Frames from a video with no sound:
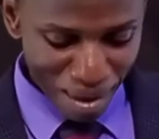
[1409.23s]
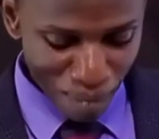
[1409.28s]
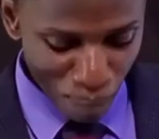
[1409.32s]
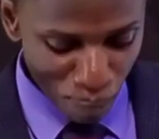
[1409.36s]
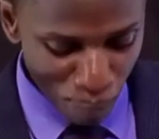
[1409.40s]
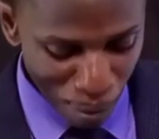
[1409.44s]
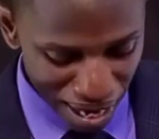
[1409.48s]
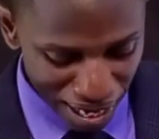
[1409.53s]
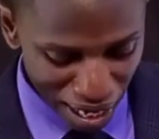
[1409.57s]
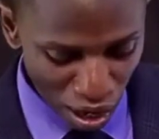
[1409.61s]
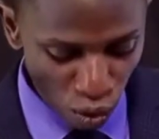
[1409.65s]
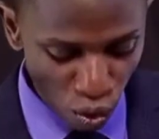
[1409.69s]

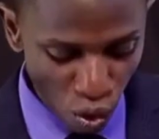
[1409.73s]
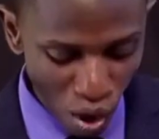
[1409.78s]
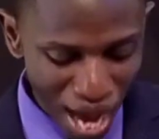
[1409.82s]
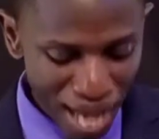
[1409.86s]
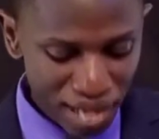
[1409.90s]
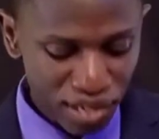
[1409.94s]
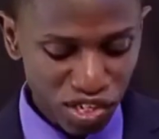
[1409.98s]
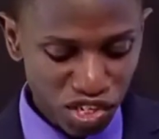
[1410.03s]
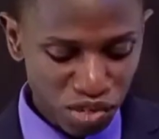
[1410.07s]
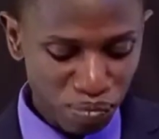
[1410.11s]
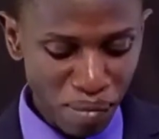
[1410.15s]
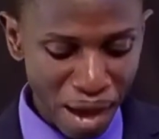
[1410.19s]
But a
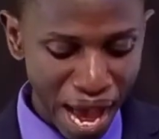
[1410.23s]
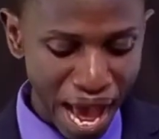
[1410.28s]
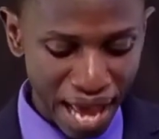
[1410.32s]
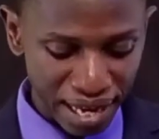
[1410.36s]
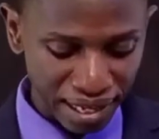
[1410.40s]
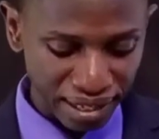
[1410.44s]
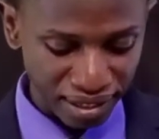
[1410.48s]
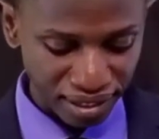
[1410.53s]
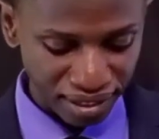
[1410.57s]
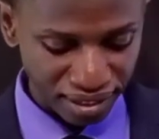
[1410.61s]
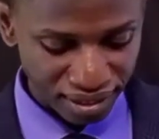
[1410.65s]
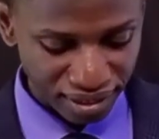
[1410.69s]
wise
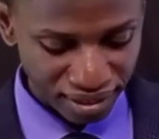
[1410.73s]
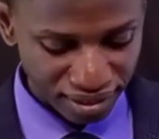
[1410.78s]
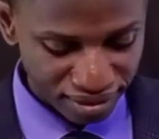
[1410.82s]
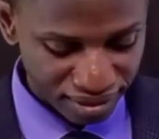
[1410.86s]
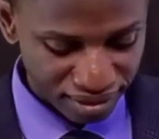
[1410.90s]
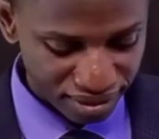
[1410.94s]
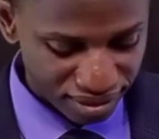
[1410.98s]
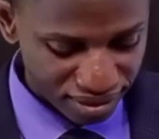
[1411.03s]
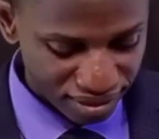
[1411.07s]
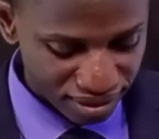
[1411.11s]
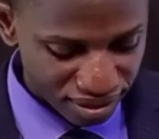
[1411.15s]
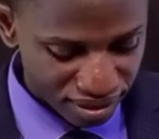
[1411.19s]
man
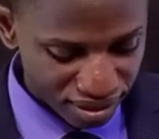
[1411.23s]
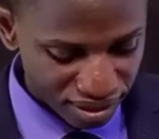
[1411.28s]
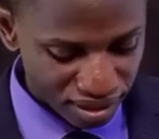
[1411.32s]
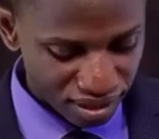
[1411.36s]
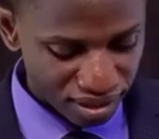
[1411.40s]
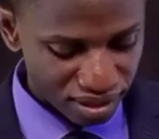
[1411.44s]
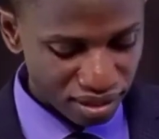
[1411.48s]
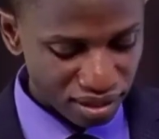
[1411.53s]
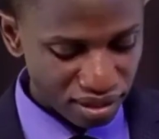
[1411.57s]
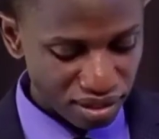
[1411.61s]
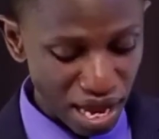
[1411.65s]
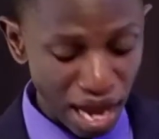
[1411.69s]

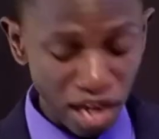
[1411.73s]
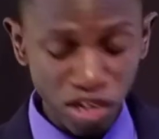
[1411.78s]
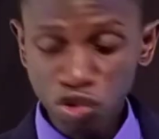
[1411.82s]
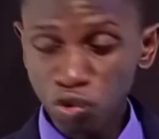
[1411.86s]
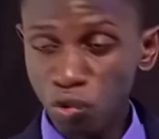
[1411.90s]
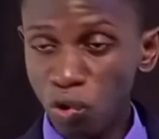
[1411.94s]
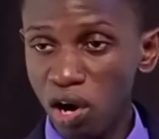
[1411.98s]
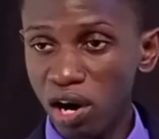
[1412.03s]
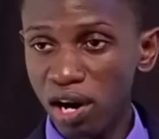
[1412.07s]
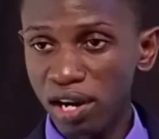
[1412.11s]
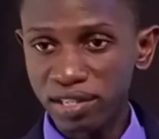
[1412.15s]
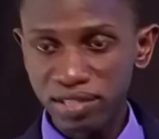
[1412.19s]
does
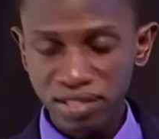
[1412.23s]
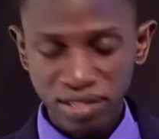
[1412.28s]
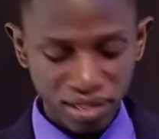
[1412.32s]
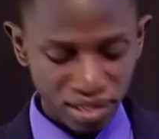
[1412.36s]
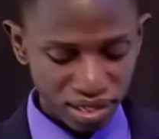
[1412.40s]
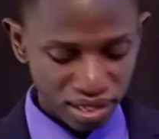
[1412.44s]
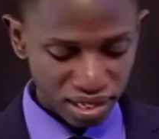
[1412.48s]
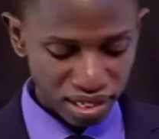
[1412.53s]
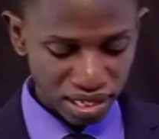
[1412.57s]
what?